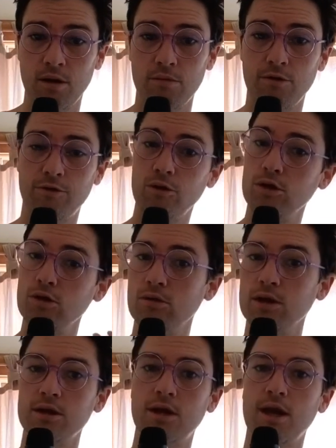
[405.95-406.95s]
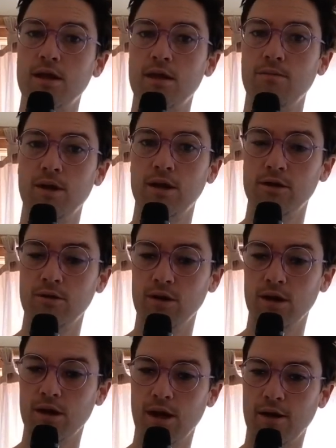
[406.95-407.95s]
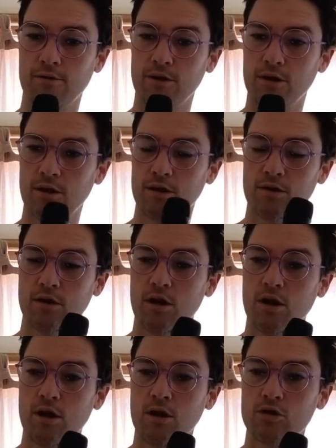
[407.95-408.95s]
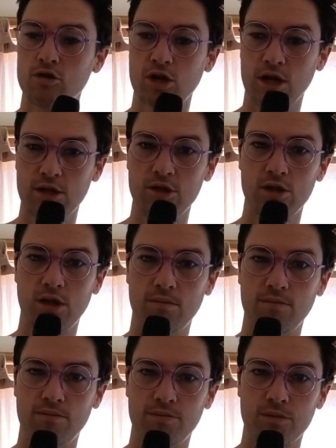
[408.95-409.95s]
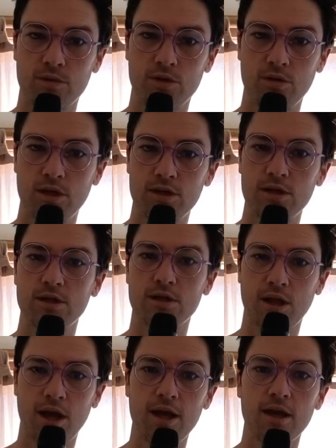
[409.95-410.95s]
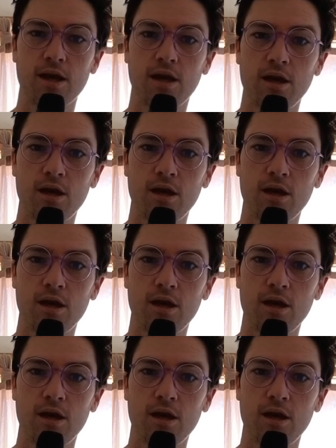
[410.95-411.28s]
before you can take them into account and change them. So this is like